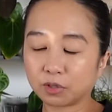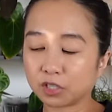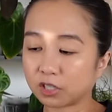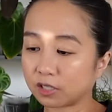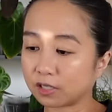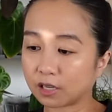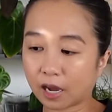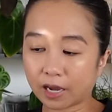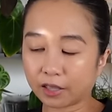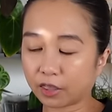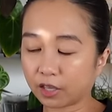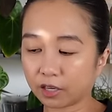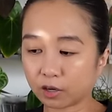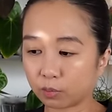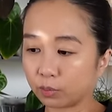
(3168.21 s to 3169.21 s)
which is I
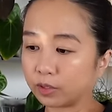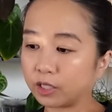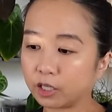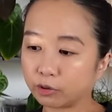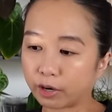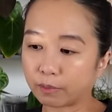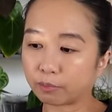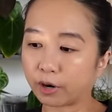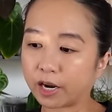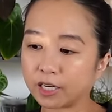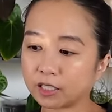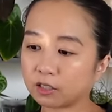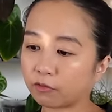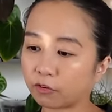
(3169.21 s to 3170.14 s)
think a really great price